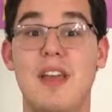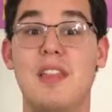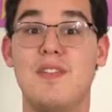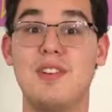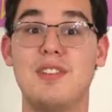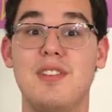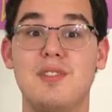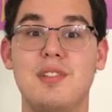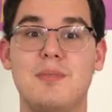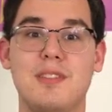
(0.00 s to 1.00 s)
The first of
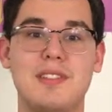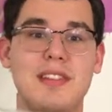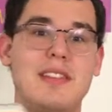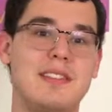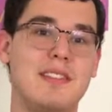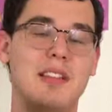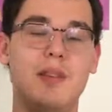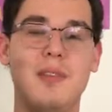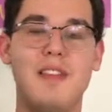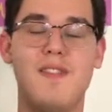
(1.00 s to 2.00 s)
those 2 books is The
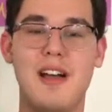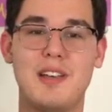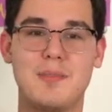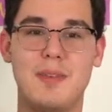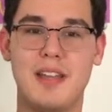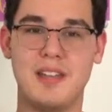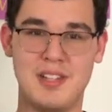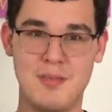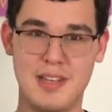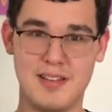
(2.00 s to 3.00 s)
Illuminate Files by
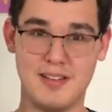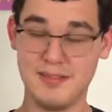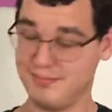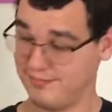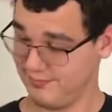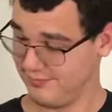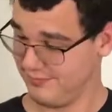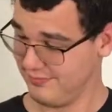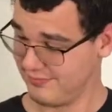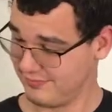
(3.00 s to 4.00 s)
Jamie.
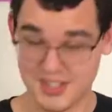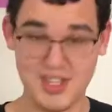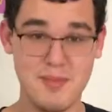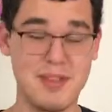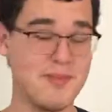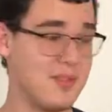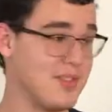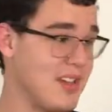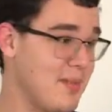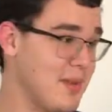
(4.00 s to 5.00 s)
Who's
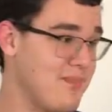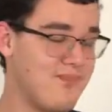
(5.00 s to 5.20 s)
Jamie?